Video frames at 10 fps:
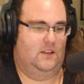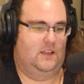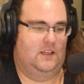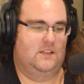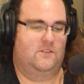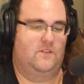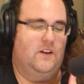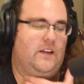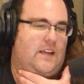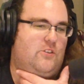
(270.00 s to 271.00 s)
is
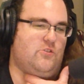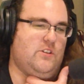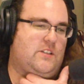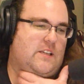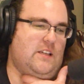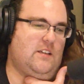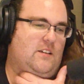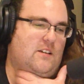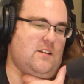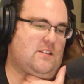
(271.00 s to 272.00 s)
very interesting
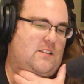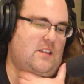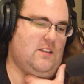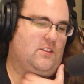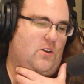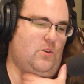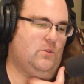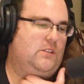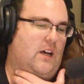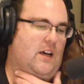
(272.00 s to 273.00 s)
because the whole
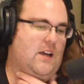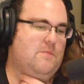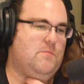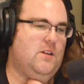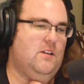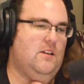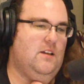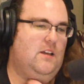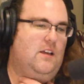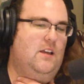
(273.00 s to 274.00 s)
time
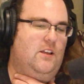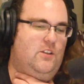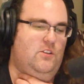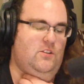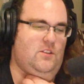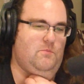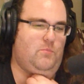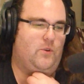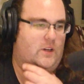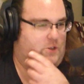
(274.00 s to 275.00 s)
the
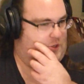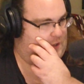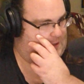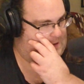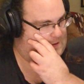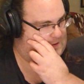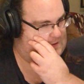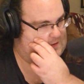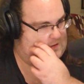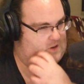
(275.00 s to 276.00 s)
British
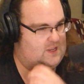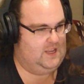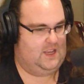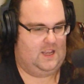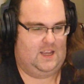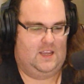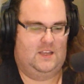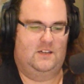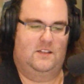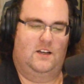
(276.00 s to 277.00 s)

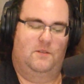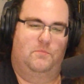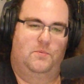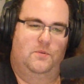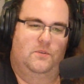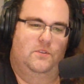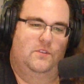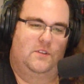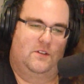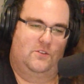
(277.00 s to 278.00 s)
end up,
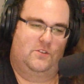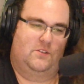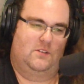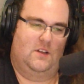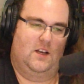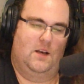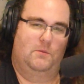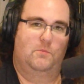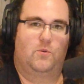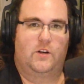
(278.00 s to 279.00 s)
there's a
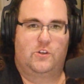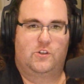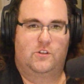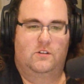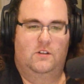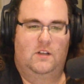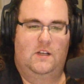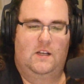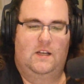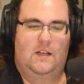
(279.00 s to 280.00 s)
couple British,
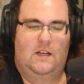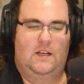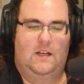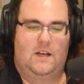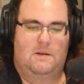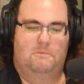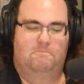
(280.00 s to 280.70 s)
there's